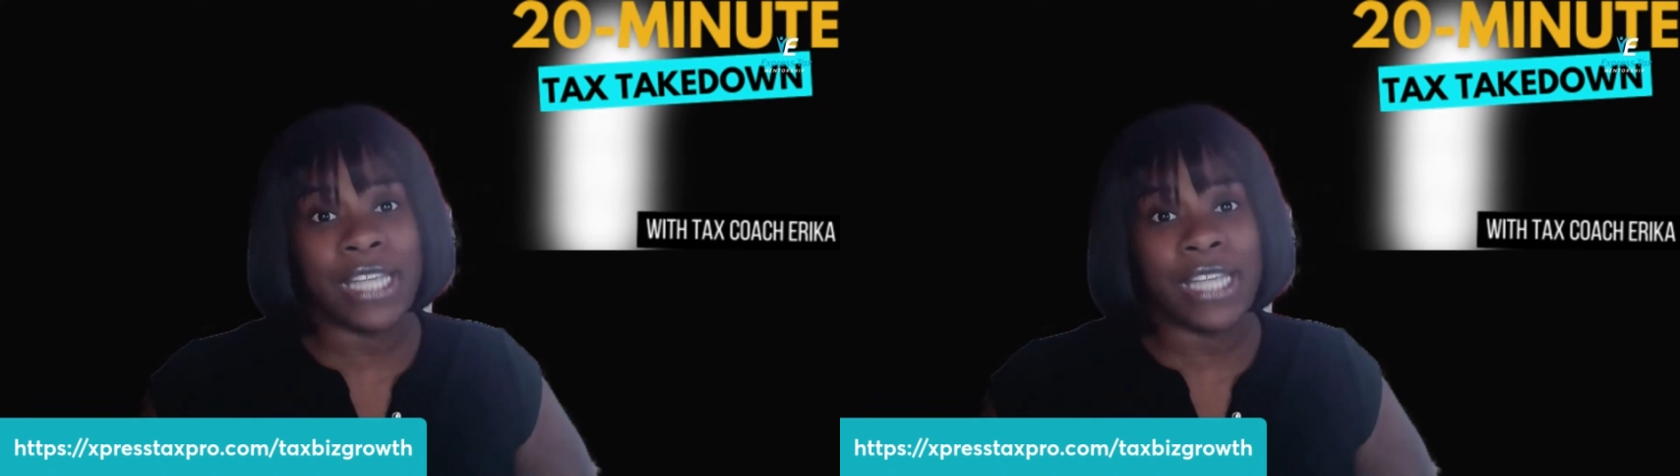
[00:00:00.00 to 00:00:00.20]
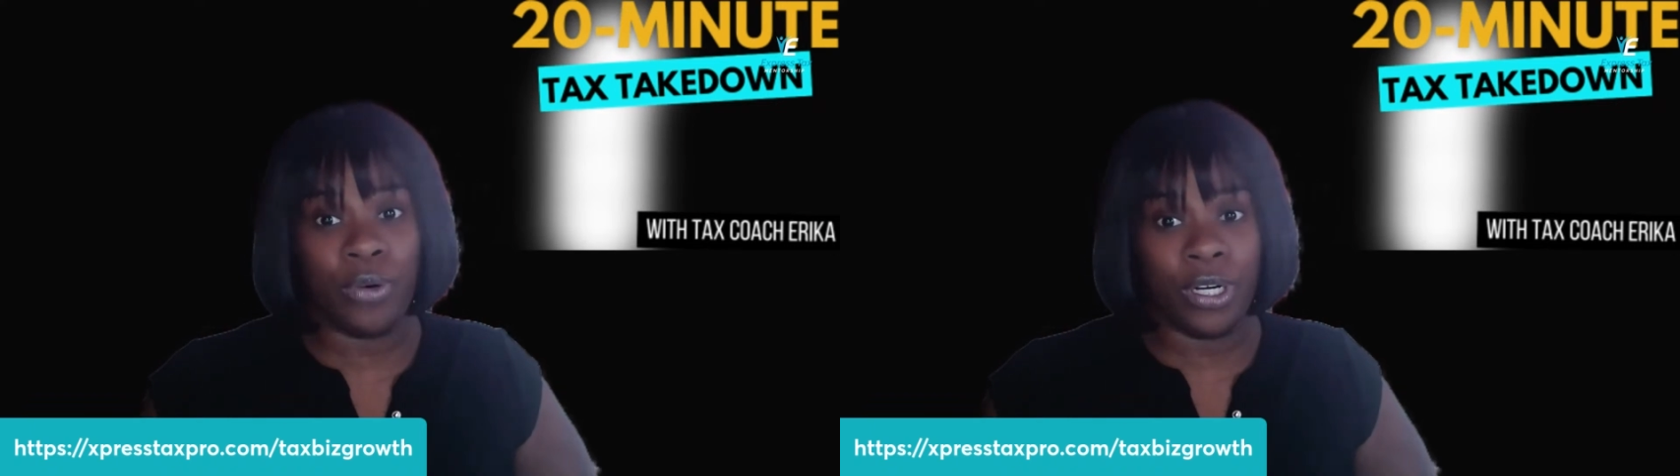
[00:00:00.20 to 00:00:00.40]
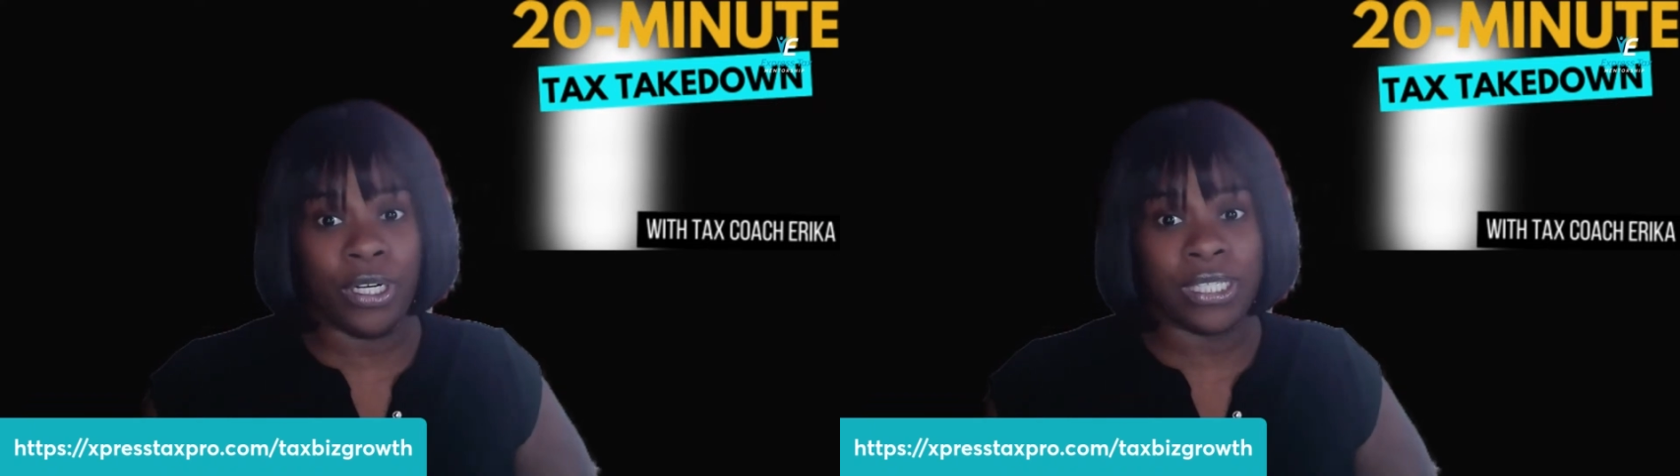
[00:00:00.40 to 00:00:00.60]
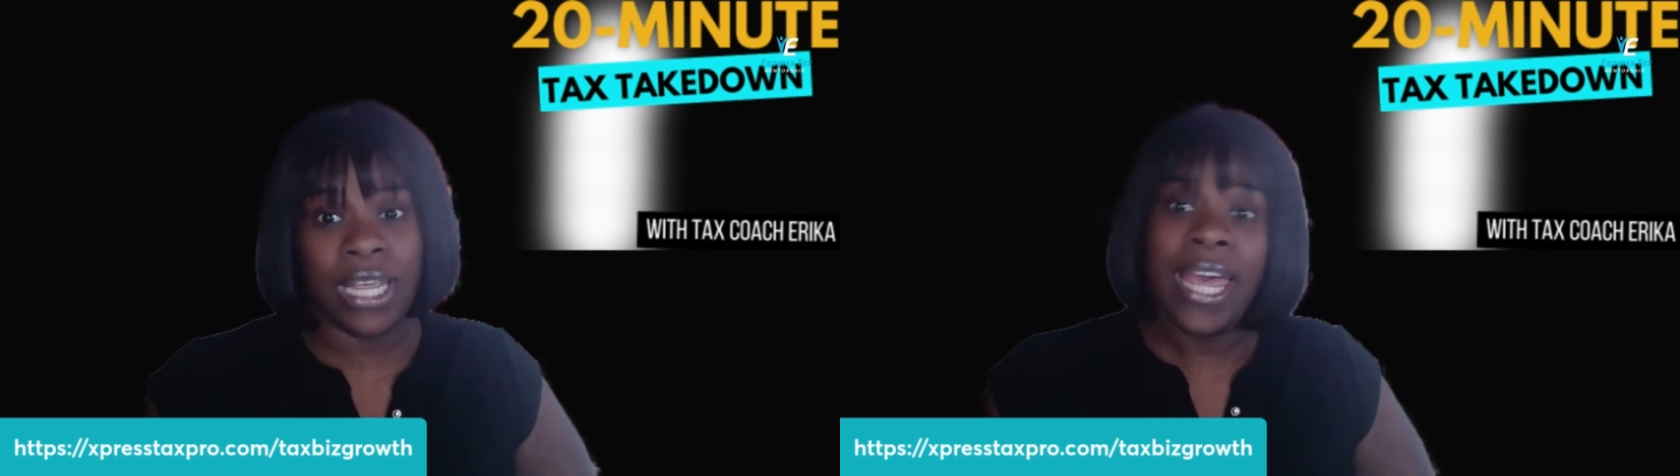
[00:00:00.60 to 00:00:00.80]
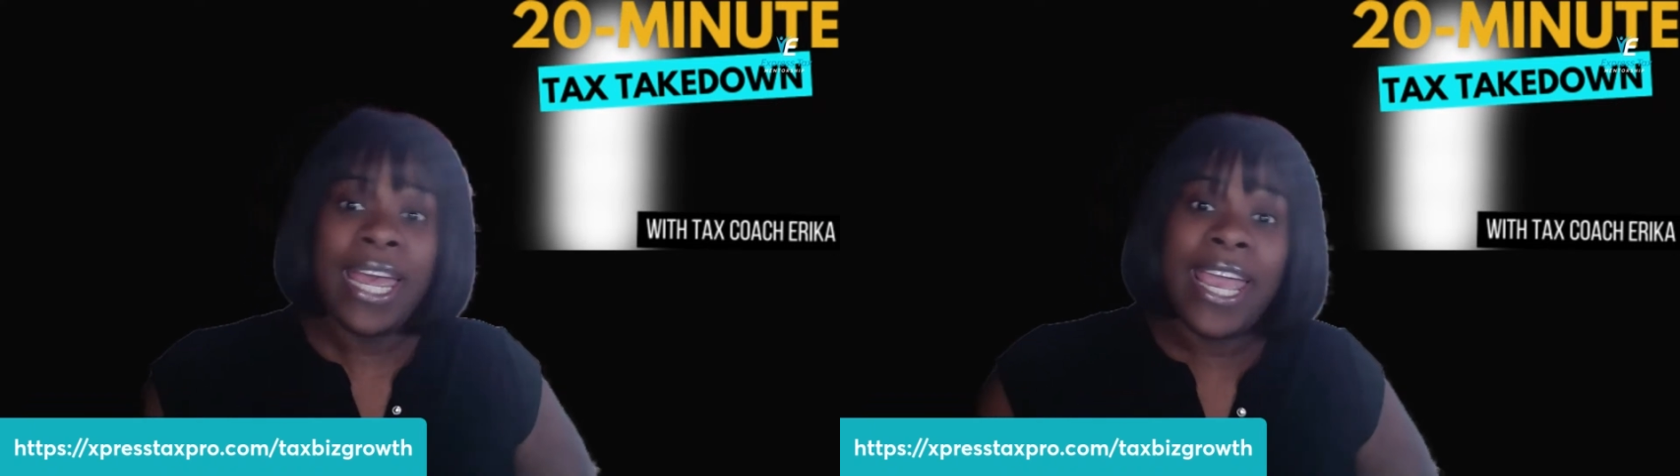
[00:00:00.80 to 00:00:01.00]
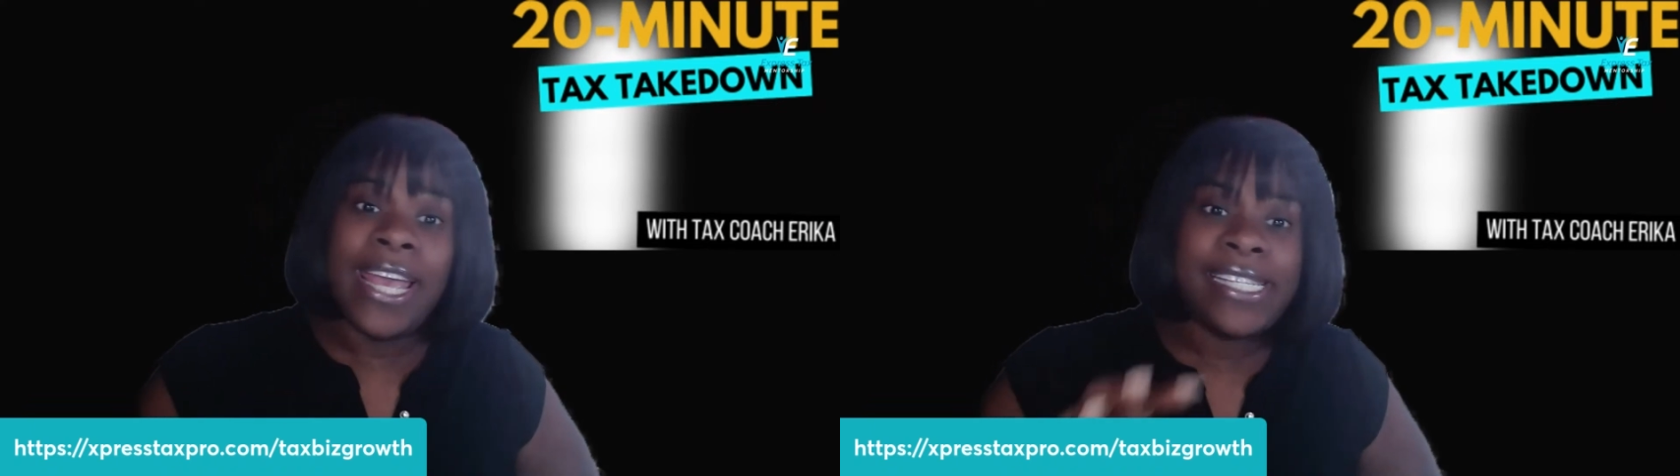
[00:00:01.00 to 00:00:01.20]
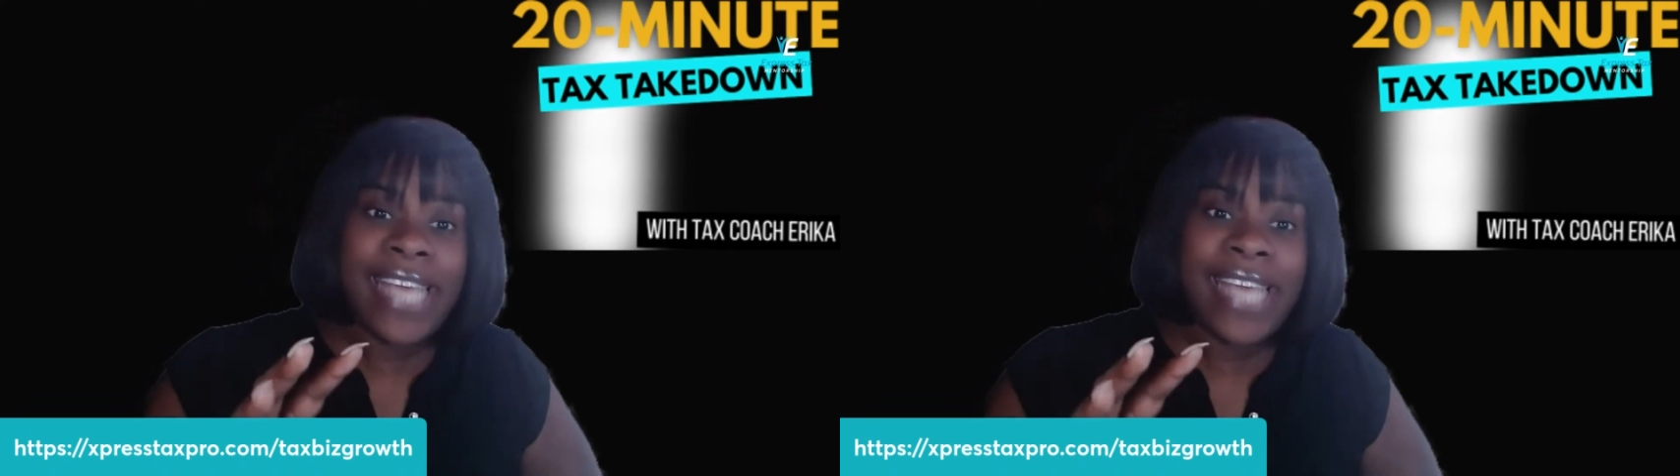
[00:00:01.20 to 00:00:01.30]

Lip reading: owners. It's